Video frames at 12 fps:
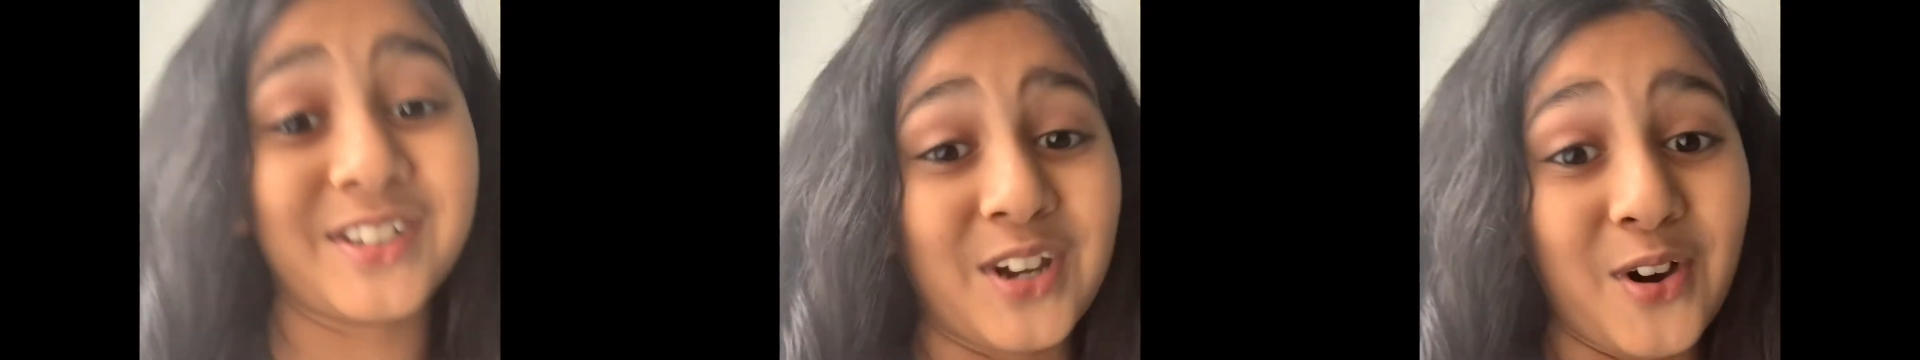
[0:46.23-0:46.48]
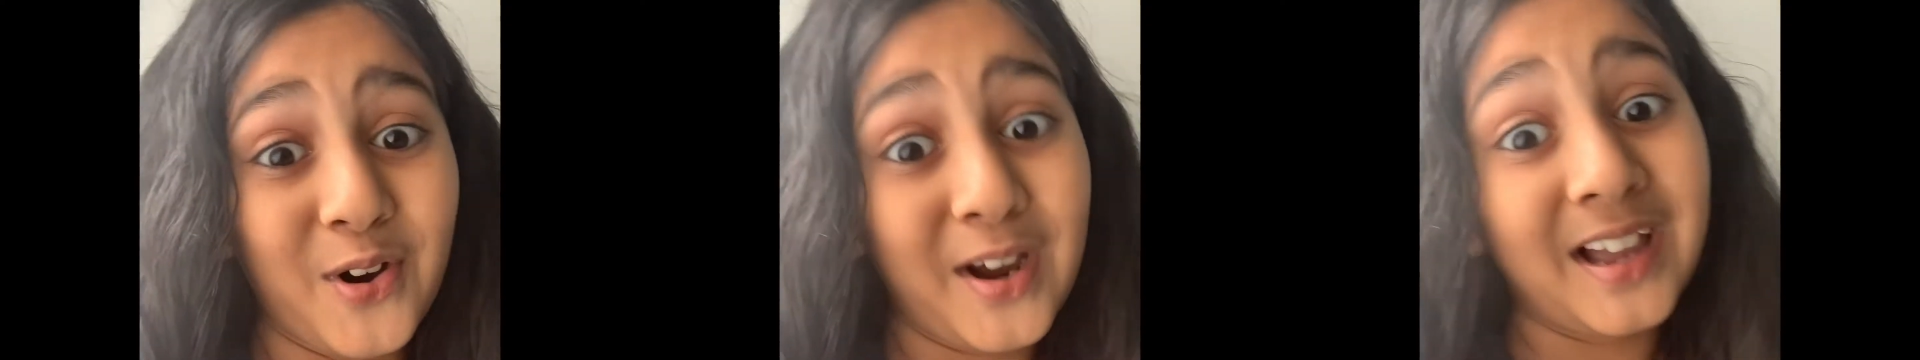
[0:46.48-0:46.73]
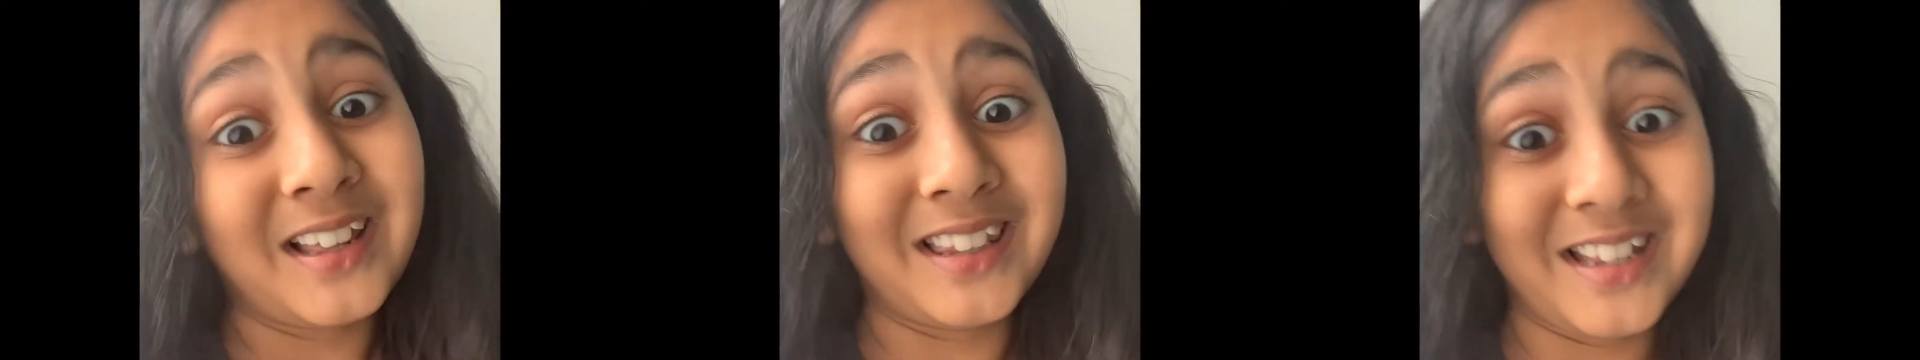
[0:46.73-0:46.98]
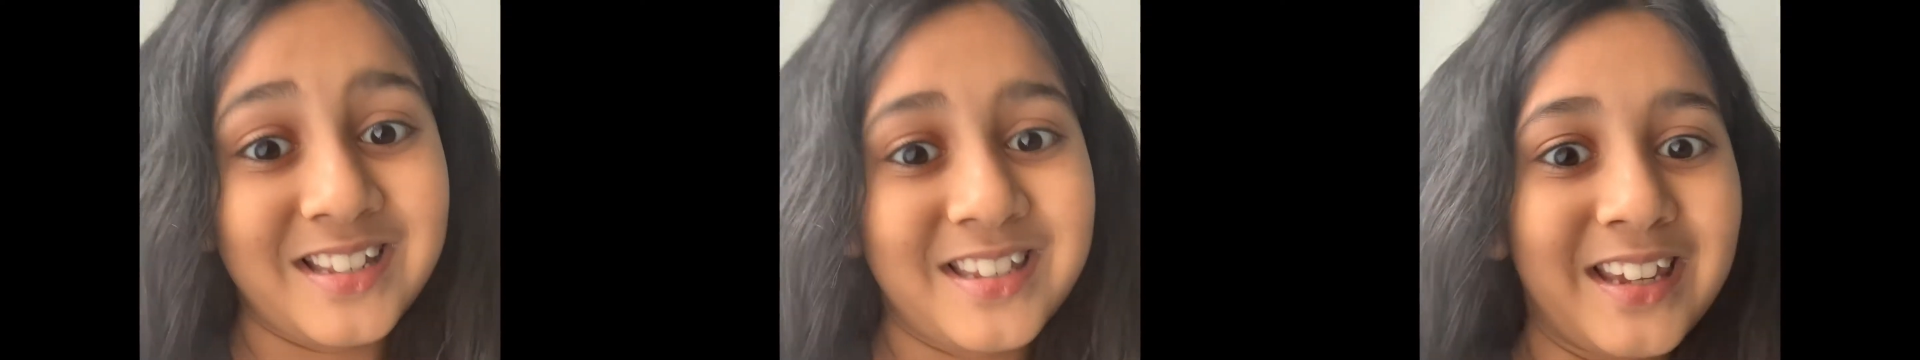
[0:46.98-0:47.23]
So let's
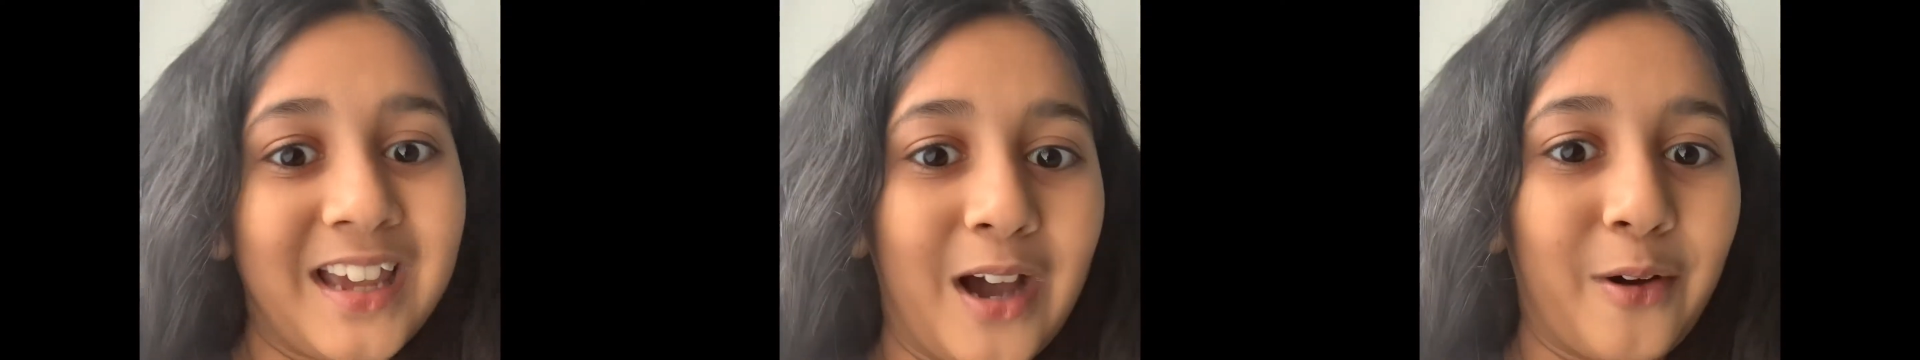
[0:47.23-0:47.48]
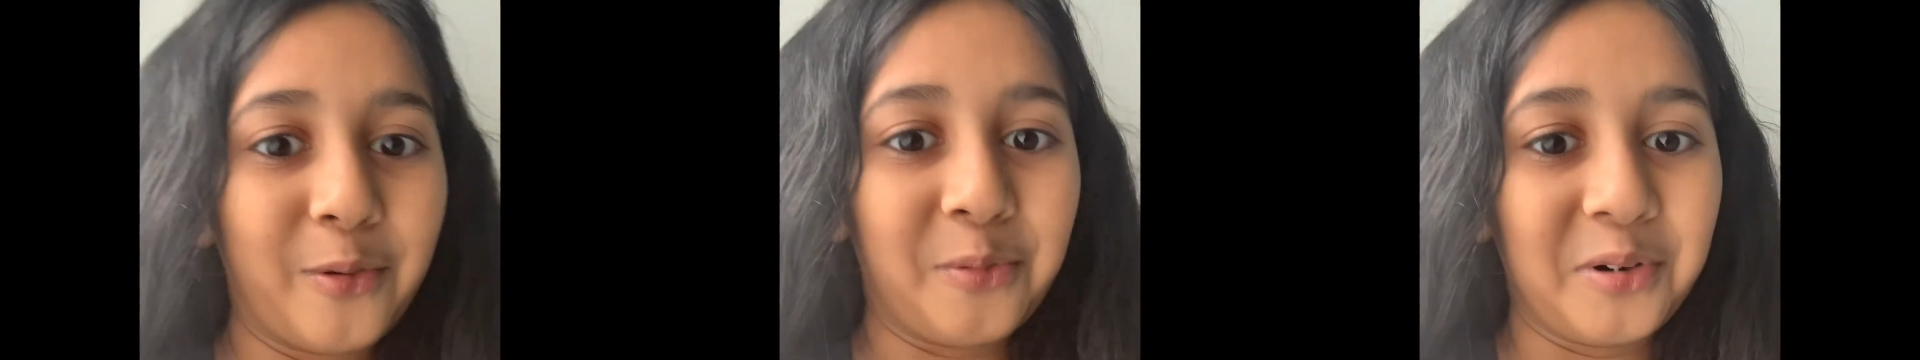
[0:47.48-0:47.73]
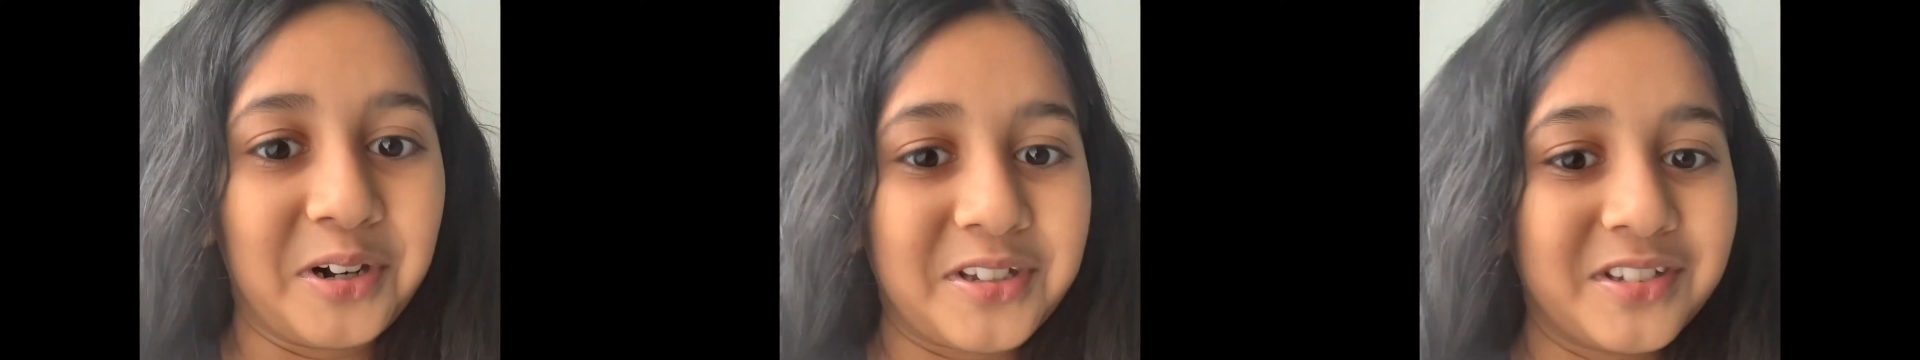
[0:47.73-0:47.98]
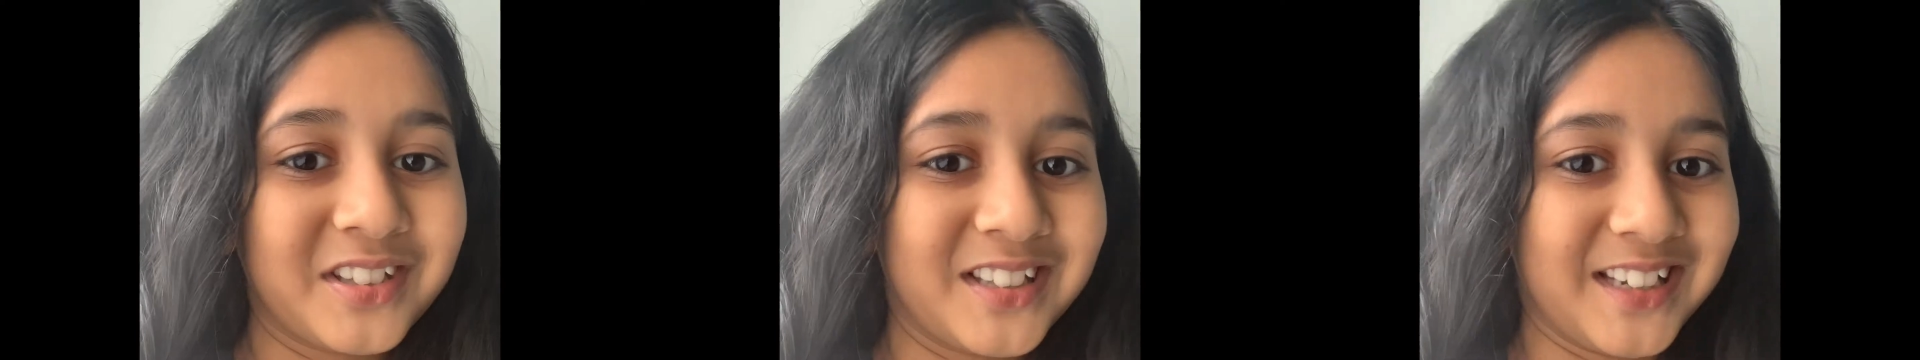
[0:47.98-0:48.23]
see how it works
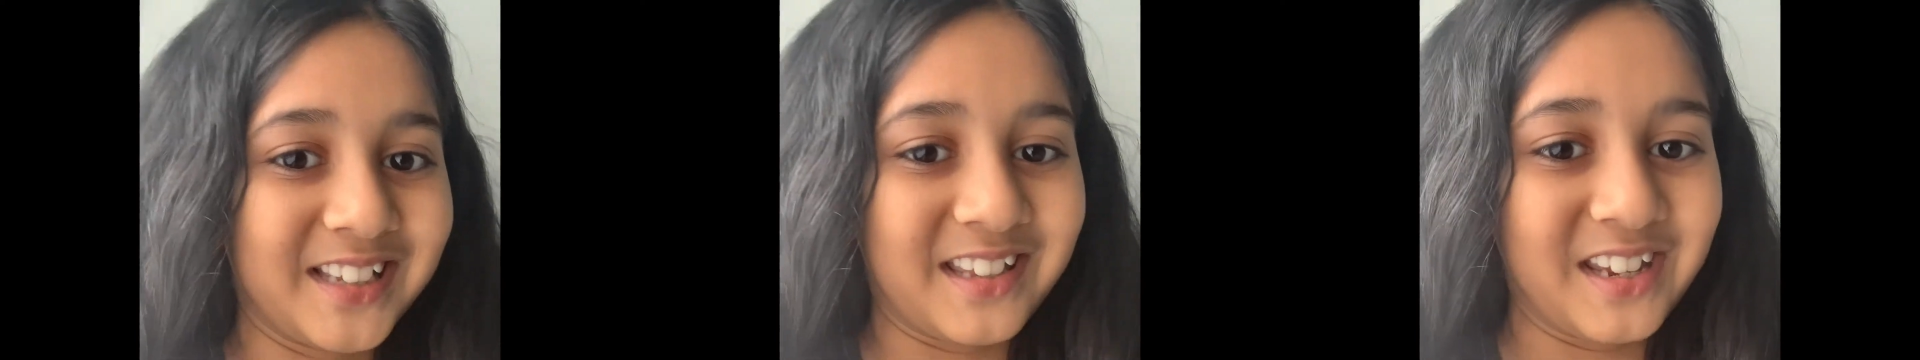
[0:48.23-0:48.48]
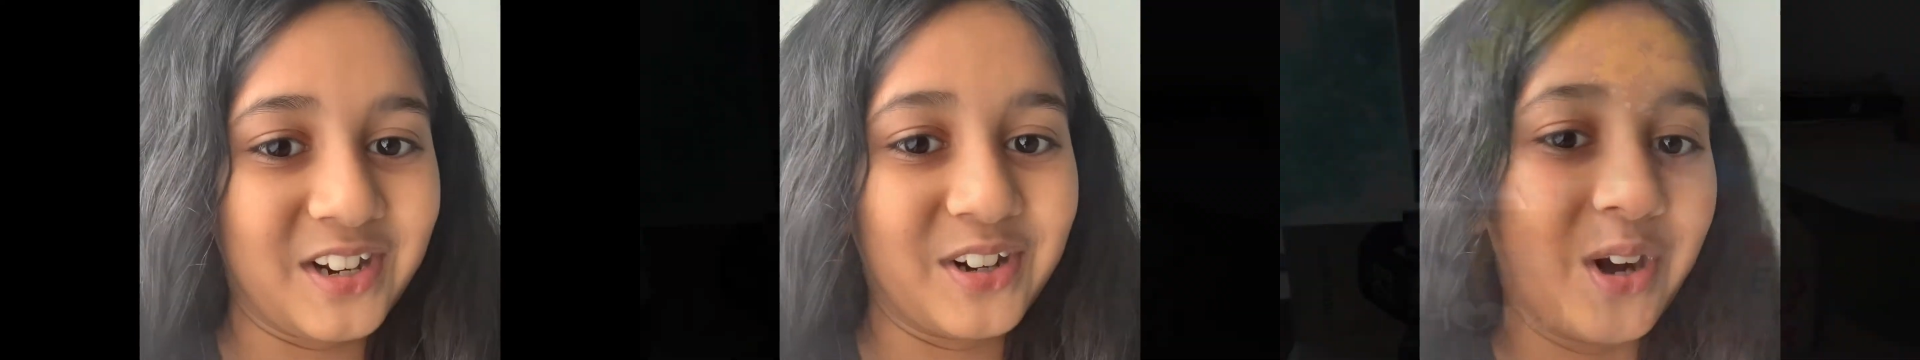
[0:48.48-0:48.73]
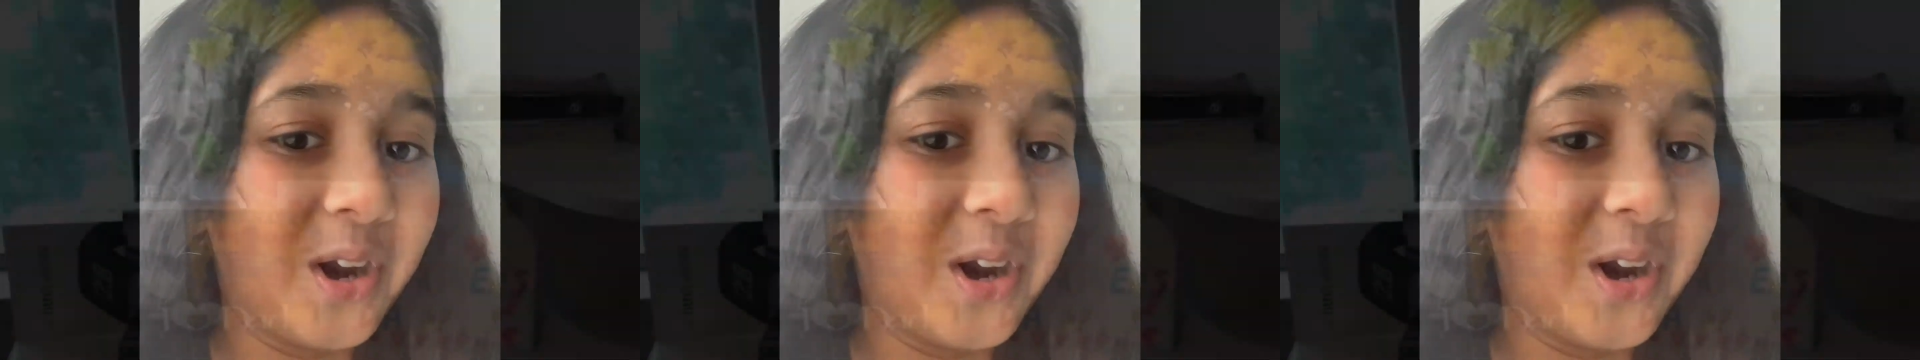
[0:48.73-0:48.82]
this year.